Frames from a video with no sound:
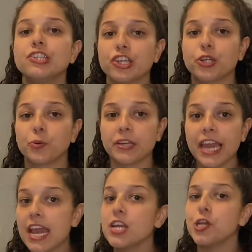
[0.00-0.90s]
to
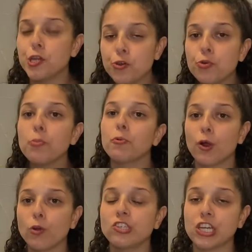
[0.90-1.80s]
create new
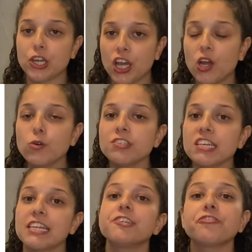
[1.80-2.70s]
protein coats
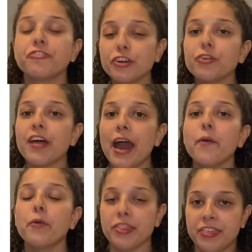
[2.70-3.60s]
and to fill
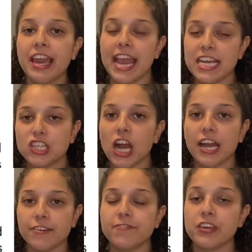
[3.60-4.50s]
that with the
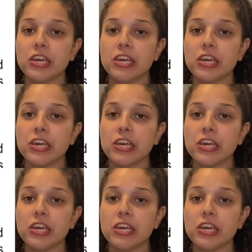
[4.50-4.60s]
HIV